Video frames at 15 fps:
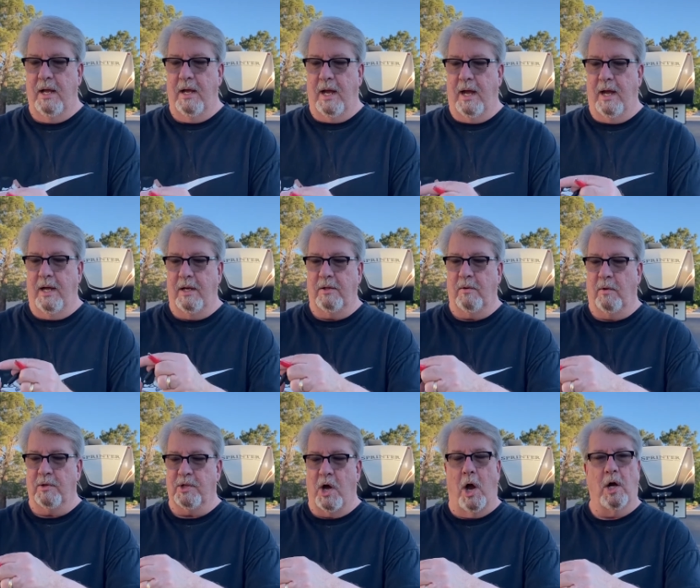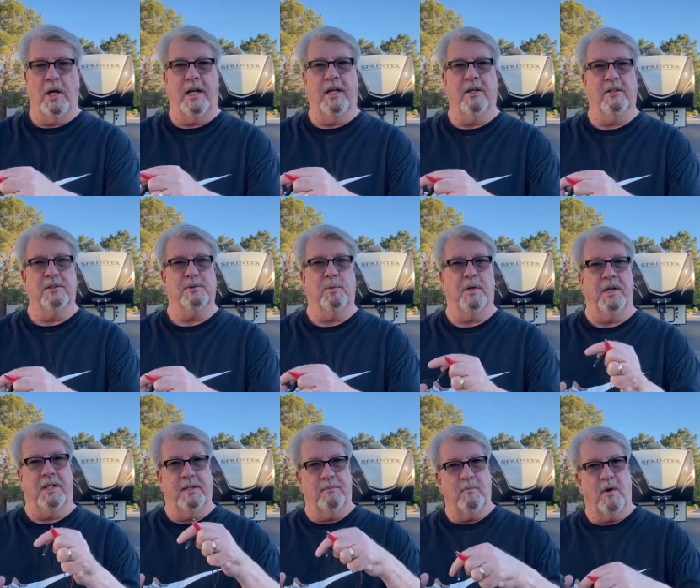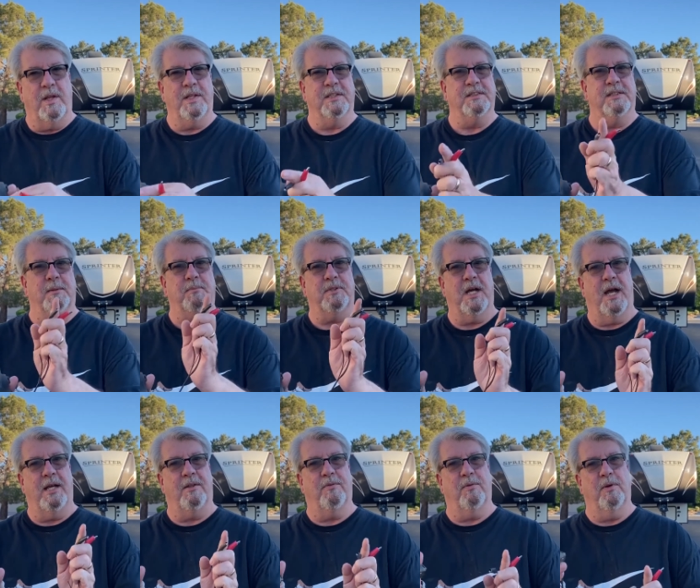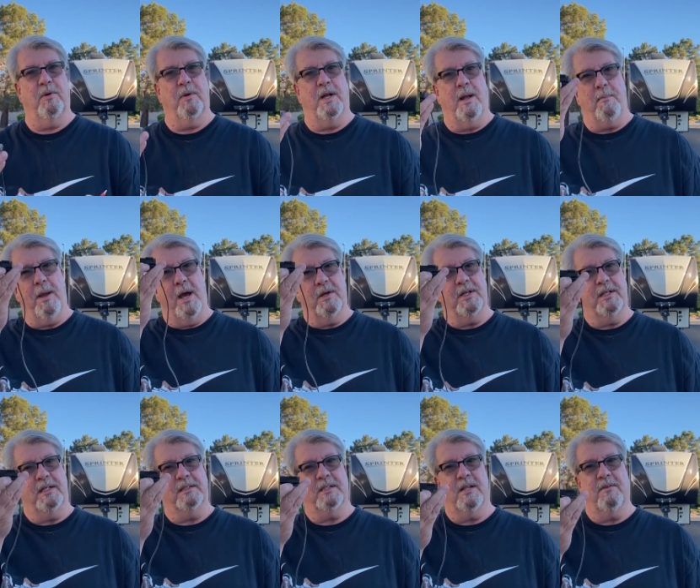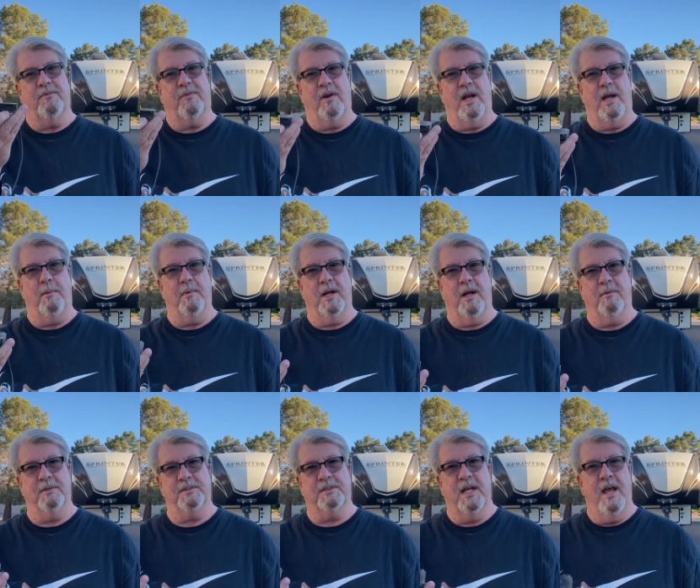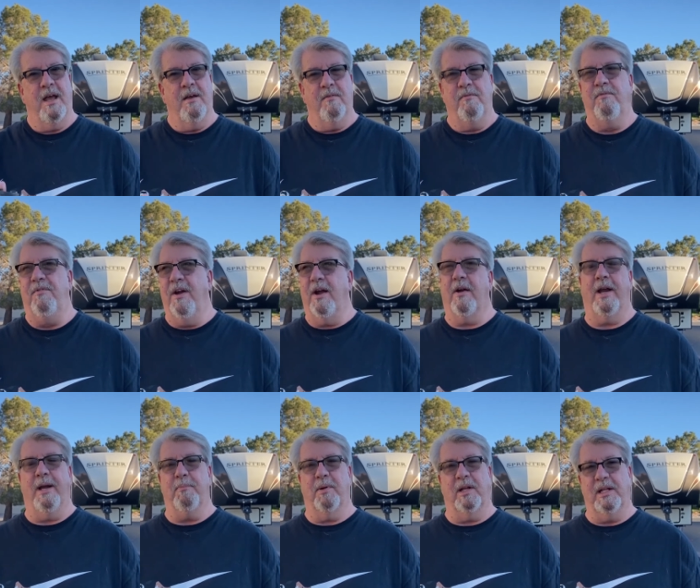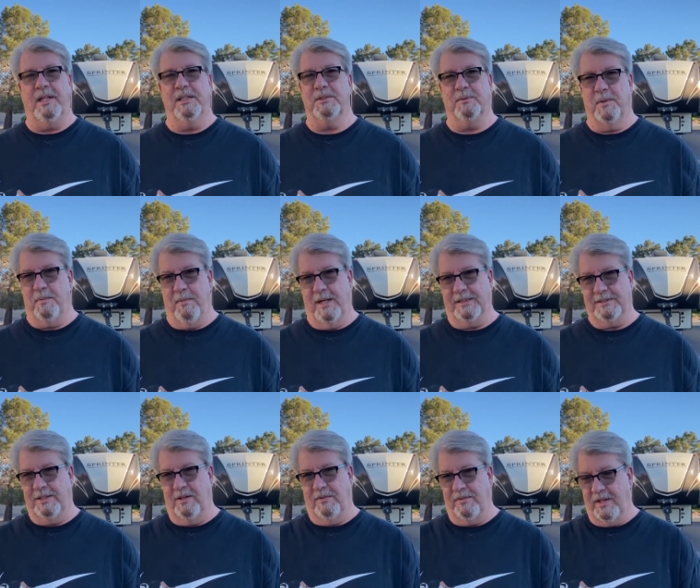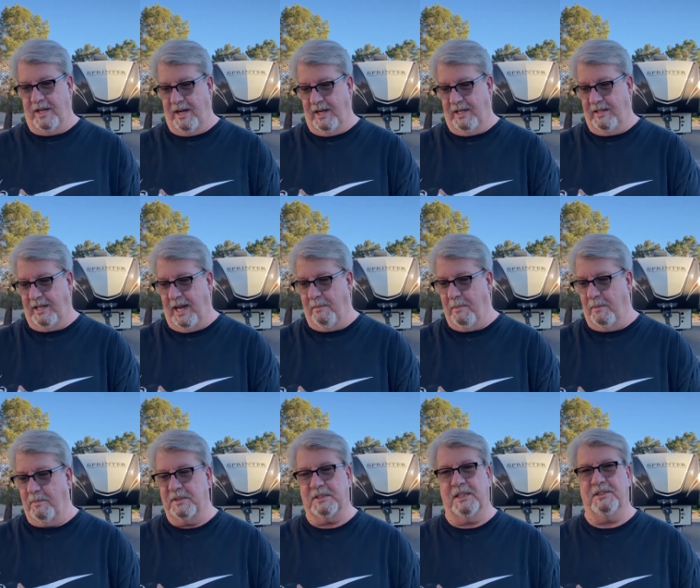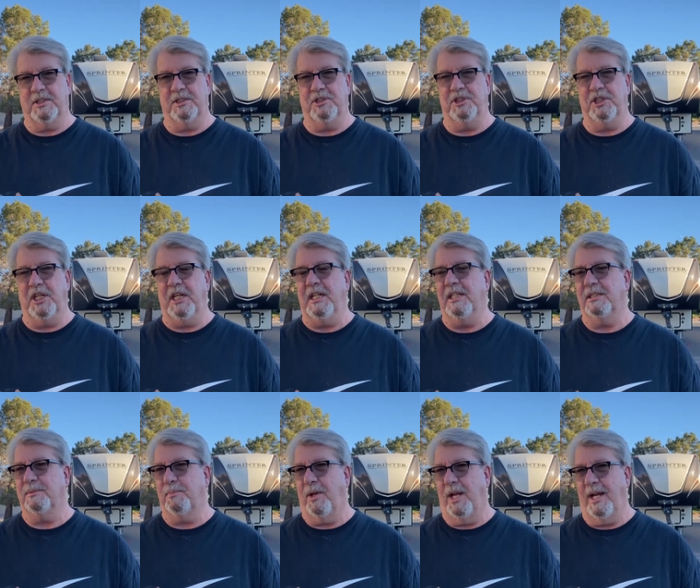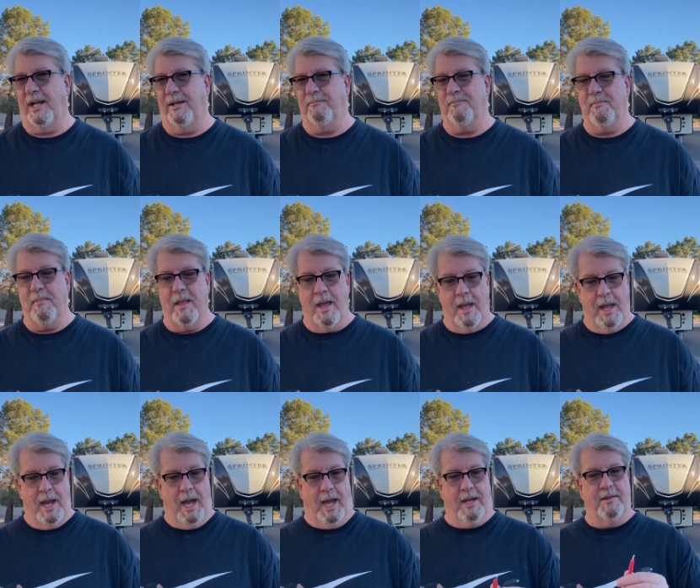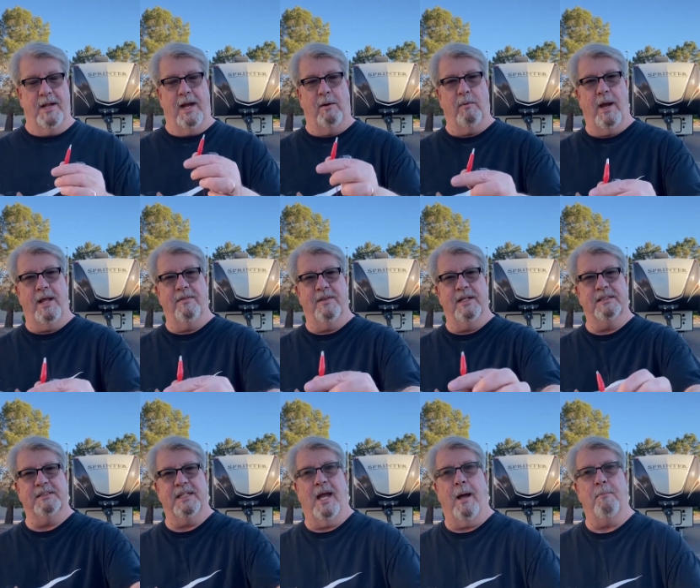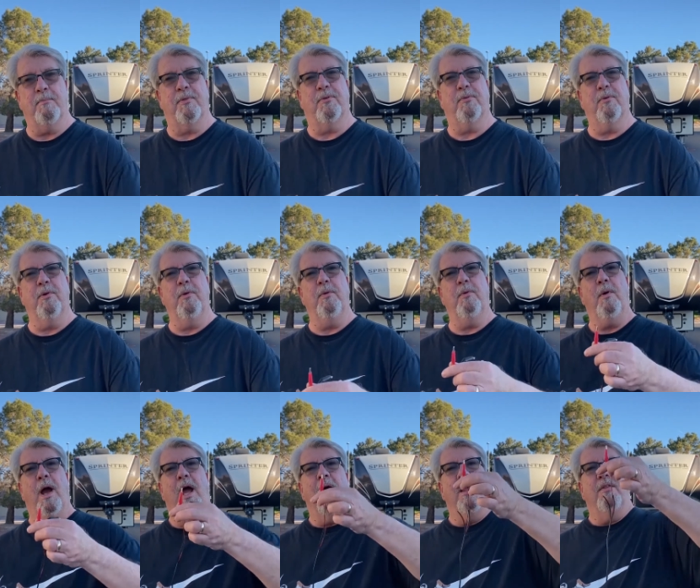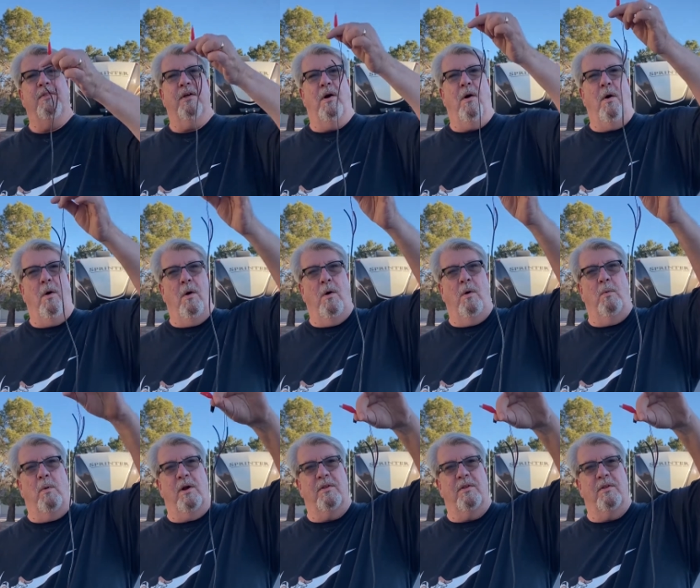or dog ears where you can run the zip tie through, and I mounted it to the frame, and I was very pleased with myself that I came up with such a genius plan. And then I ran this up through the hole where